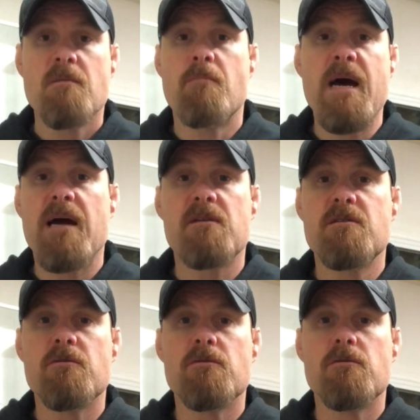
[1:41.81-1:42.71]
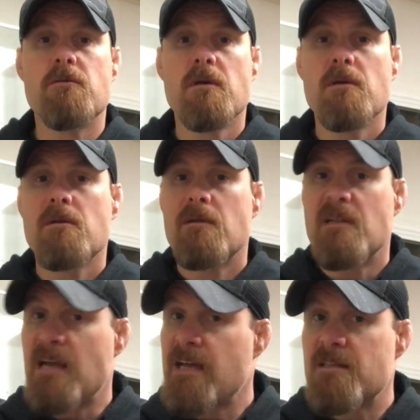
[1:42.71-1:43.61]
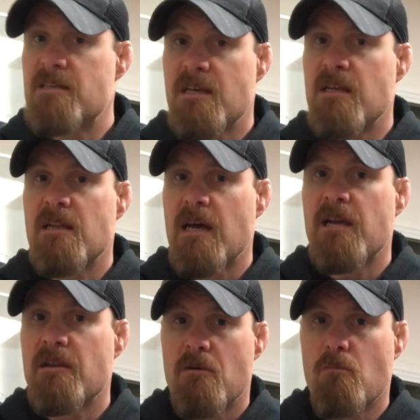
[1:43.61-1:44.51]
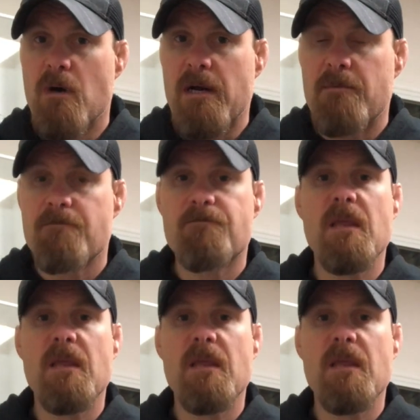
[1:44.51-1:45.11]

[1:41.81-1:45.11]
back to 1991.